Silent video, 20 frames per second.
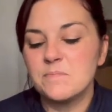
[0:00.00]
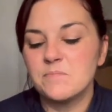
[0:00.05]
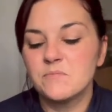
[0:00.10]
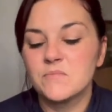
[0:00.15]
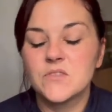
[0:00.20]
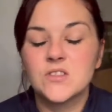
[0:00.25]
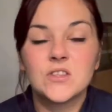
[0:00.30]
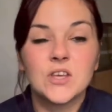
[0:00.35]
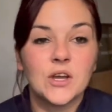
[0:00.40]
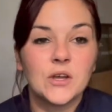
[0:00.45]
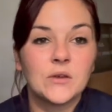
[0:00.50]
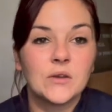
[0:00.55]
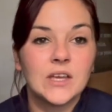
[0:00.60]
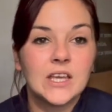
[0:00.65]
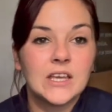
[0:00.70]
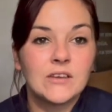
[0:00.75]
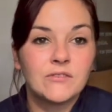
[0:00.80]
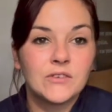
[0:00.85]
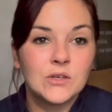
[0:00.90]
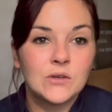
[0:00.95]
So
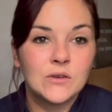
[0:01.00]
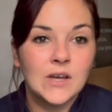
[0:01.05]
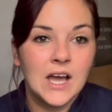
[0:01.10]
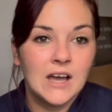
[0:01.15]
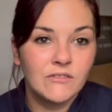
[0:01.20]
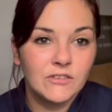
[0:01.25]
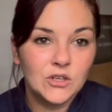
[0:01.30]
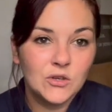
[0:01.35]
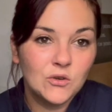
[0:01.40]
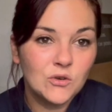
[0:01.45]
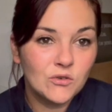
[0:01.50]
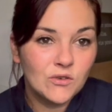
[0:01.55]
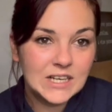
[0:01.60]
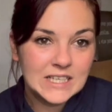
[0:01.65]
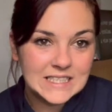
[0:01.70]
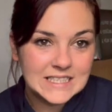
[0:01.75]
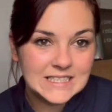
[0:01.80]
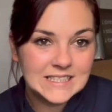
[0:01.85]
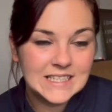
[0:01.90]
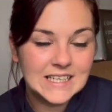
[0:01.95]
if you haven't
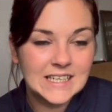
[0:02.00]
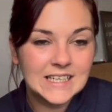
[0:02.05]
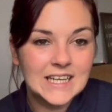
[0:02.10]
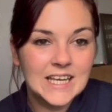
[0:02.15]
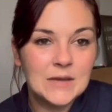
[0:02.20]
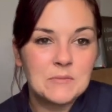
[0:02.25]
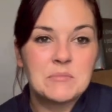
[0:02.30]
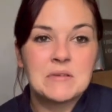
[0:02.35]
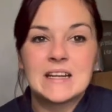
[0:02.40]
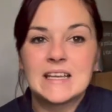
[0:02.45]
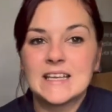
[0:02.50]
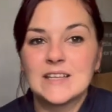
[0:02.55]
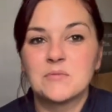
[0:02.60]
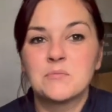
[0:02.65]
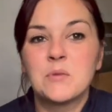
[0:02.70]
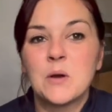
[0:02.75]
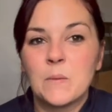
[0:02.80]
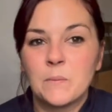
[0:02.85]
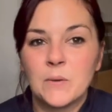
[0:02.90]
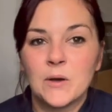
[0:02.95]
already seen it, please
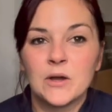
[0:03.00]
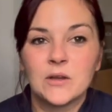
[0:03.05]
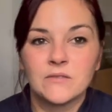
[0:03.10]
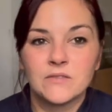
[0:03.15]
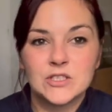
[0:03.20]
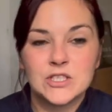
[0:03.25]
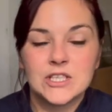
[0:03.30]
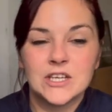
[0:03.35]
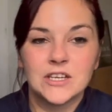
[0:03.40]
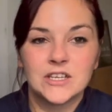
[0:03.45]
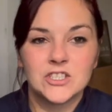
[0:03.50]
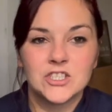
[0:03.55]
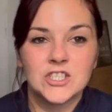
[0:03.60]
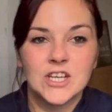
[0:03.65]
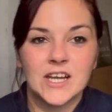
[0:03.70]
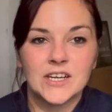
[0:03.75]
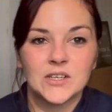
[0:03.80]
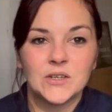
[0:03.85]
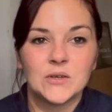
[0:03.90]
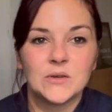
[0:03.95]
pop over to her
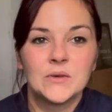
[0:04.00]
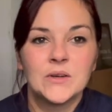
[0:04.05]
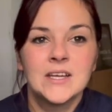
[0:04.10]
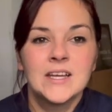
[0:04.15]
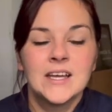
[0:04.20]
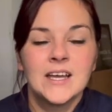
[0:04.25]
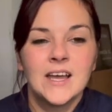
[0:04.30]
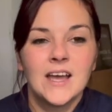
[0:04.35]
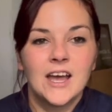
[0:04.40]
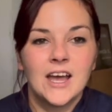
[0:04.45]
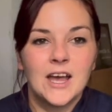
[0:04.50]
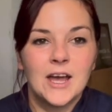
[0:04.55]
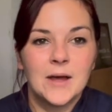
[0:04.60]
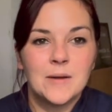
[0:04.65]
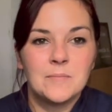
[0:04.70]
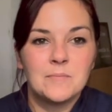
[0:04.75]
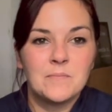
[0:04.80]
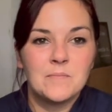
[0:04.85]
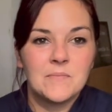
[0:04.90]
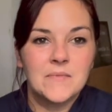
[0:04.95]
channel
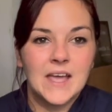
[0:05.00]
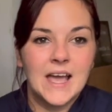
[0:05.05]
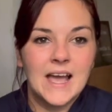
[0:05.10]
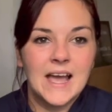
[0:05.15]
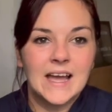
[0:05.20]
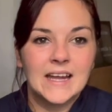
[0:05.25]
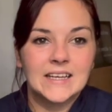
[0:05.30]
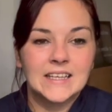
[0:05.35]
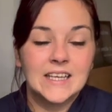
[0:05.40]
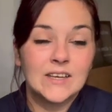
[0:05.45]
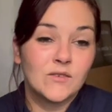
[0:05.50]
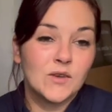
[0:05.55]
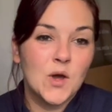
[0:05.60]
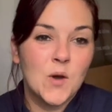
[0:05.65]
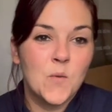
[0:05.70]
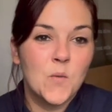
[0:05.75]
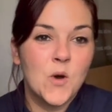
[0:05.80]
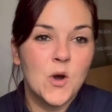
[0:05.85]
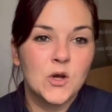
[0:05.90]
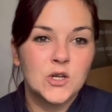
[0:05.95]
and give it
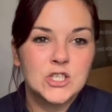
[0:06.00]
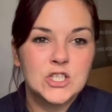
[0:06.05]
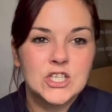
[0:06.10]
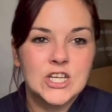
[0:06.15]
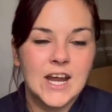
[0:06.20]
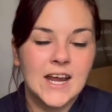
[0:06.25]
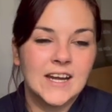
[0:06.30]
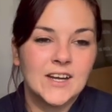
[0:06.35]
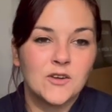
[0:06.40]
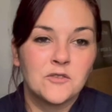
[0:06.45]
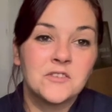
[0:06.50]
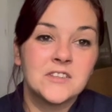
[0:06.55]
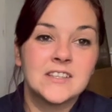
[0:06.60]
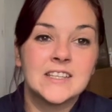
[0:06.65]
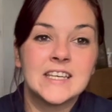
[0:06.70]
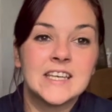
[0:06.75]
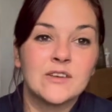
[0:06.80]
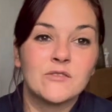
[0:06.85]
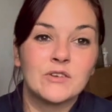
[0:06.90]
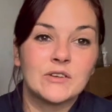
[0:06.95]
a watch, and
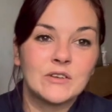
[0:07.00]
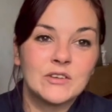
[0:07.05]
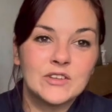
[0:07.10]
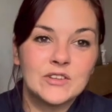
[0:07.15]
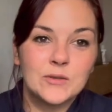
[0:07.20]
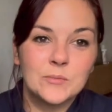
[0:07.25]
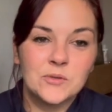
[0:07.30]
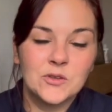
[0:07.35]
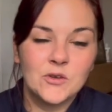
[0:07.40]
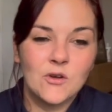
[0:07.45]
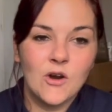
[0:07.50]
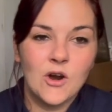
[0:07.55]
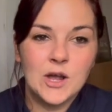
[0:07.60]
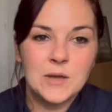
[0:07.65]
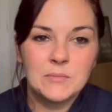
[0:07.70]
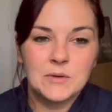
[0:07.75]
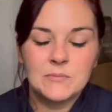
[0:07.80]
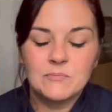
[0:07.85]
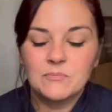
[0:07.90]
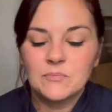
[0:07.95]
obviously give her a
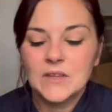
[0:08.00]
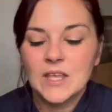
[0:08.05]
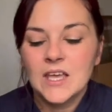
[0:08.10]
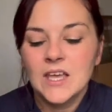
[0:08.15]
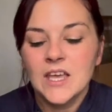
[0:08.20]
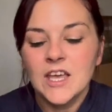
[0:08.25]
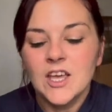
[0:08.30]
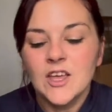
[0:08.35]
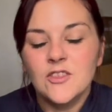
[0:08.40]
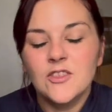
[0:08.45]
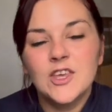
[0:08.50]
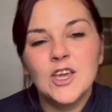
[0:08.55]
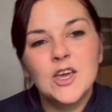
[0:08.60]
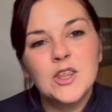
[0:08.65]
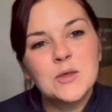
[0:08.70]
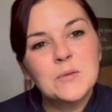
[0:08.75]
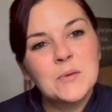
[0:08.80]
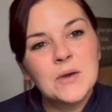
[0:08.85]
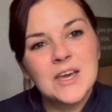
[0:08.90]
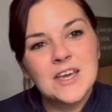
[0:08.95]
subscribe. The
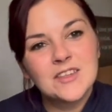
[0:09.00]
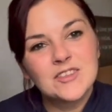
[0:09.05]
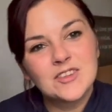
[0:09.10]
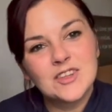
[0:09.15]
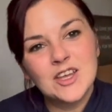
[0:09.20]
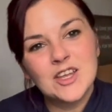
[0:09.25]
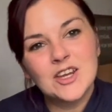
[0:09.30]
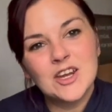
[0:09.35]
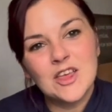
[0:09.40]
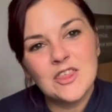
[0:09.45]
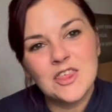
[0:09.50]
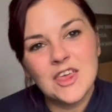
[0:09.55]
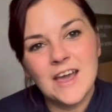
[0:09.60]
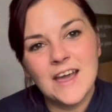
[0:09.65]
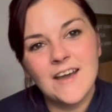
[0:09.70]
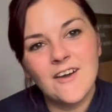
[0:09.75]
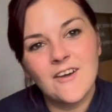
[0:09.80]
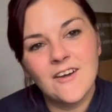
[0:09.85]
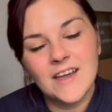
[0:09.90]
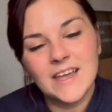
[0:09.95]
other person
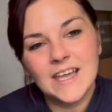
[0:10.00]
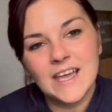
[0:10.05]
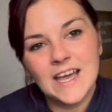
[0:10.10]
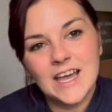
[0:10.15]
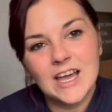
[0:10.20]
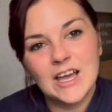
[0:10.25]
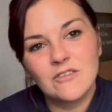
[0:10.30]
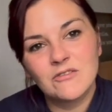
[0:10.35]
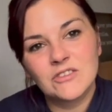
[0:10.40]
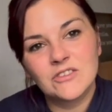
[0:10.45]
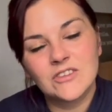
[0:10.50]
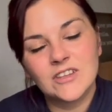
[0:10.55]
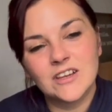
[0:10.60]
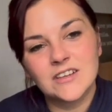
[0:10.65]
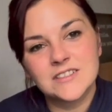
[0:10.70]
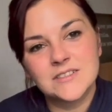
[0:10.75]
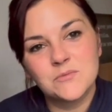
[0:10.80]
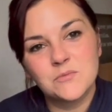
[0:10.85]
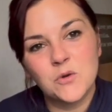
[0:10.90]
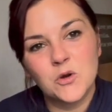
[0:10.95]
that I have
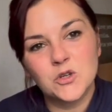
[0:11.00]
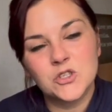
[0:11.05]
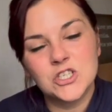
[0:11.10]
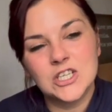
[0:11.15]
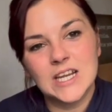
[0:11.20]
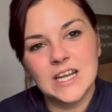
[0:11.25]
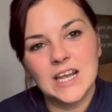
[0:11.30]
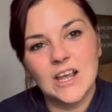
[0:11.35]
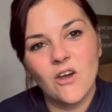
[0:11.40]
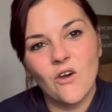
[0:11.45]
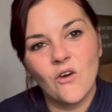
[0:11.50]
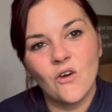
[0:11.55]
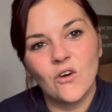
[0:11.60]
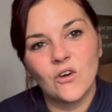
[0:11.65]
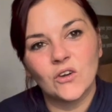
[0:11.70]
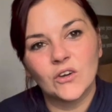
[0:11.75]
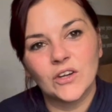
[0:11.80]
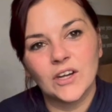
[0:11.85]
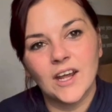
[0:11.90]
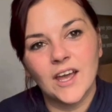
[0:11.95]
started watching
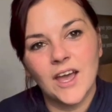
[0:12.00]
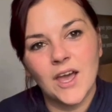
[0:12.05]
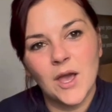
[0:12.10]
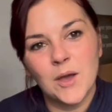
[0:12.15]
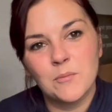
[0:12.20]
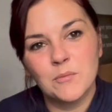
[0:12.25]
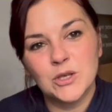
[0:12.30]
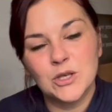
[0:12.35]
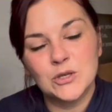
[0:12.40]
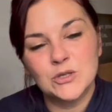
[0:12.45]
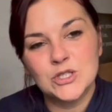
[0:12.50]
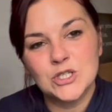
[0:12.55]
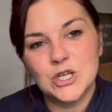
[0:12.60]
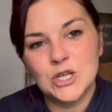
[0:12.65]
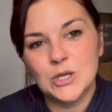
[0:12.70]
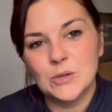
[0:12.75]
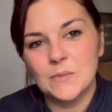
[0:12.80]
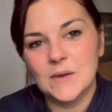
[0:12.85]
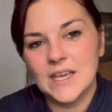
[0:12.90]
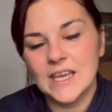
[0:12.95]
on
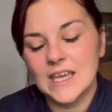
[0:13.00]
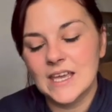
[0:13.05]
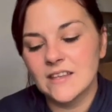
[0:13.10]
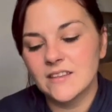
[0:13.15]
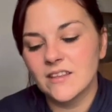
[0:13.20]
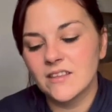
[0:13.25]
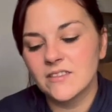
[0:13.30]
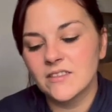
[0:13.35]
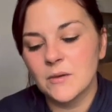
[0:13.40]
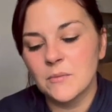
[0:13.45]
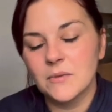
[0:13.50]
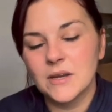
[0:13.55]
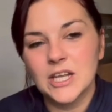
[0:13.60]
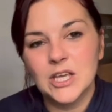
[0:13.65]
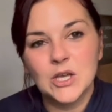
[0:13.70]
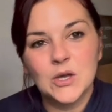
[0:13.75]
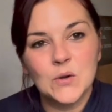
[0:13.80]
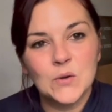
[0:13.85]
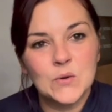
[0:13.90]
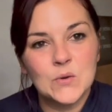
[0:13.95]
YouTube is somebody
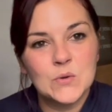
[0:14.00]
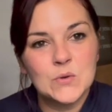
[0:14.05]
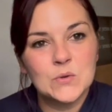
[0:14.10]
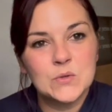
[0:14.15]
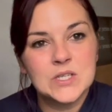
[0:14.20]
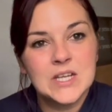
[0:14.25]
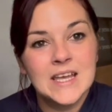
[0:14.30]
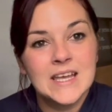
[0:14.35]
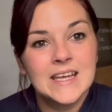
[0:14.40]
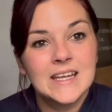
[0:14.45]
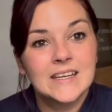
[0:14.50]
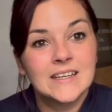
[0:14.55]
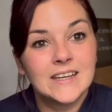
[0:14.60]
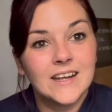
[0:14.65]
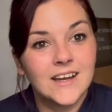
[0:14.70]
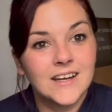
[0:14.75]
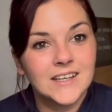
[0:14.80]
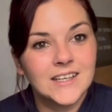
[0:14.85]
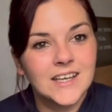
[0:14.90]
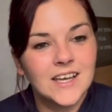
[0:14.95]
called
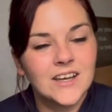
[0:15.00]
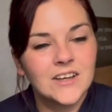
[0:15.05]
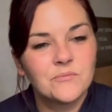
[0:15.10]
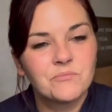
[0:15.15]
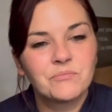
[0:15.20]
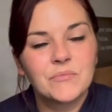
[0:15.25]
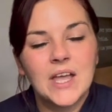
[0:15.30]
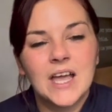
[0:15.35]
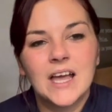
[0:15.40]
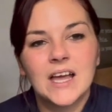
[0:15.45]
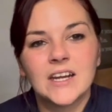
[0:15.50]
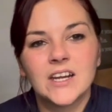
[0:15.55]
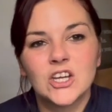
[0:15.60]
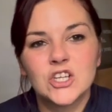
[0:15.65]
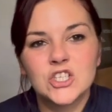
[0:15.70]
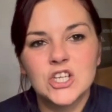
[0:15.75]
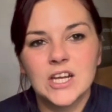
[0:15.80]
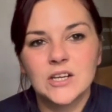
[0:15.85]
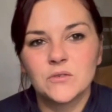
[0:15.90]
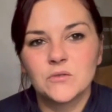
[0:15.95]
Nadia, and her
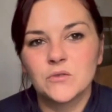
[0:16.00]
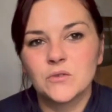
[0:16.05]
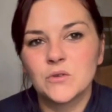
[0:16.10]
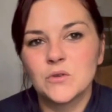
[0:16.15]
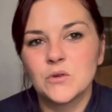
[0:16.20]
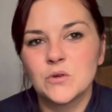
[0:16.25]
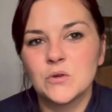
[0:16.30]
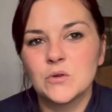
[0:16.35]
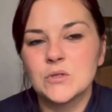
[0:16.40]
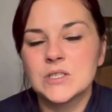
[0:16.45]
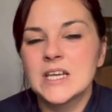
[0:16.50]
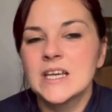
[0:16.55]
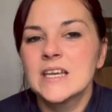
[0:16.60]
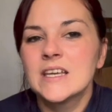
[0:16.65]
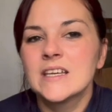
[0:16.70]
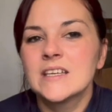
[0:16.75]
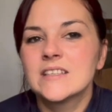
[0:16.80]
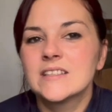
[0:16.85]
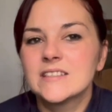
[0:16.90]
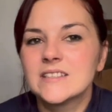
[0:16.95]
channel's called
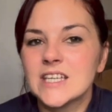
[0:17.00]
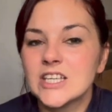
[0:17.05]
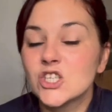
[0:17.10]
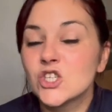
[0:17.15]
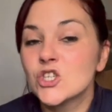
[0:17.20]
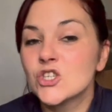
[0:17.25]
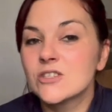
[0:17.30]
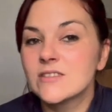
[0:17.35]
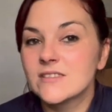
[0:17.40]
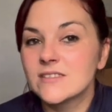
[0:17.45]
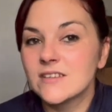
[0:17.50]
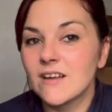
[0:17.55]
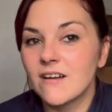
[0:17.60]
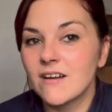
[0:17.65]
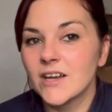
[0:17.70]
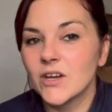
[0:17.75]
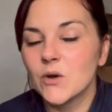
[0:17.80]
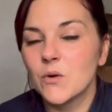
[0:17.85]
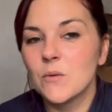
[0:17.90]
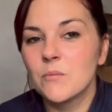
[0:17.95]
Stitch and
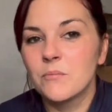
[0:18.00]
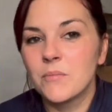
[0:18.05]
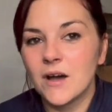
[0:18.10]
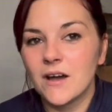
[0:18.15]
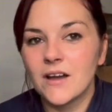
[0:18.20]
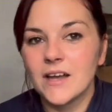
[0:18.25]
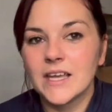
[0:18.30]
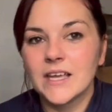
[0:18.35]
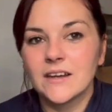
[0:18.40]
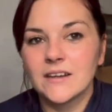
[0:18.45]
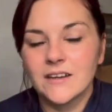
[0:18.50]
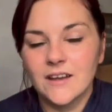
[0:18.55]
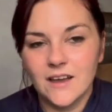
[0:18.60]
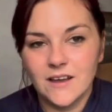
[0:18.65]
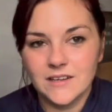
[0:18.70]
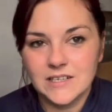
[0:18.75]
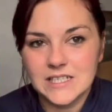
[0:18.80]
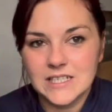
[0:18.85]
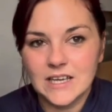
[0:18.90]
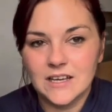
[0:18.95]
Style by
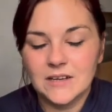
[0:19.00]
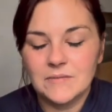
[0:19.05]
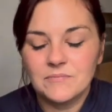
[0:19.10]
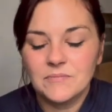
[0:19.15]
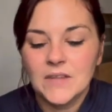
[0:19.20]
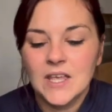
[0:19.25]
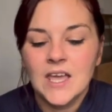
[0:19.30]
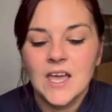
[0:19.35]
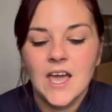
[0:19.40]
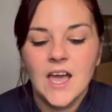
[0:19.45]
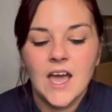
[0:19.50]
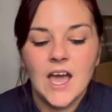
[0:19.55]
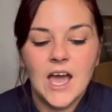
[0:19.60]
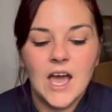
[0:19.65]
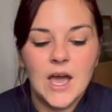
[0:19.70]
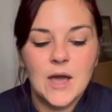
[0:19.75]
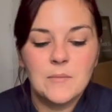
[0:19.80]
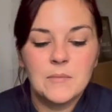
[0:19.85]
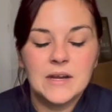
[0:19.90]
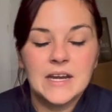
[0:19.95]
Nadia.
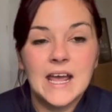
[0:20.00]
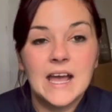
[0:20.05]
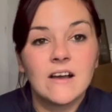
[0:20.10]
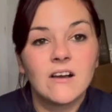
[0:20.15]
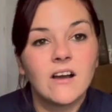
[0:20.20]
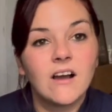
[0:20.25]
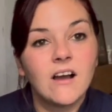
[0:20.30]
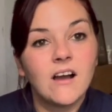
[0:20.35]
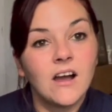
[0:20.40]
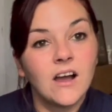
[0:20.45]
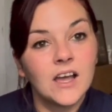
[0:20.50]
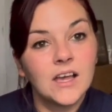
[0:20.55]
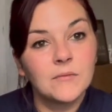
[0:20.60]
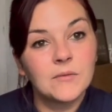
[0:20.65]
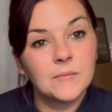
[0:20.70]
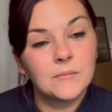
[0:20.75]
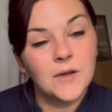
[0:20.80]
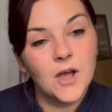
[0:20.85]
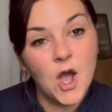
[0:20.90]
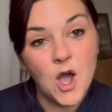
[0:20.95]
Now,
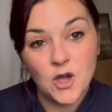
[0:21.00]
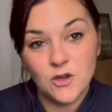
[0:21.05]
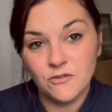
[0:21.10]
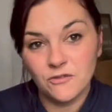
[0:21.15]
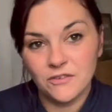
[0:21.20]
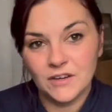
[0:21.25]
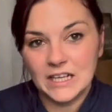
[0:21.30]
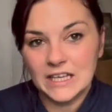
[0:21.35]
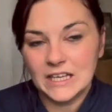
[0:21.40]
I'm hopefully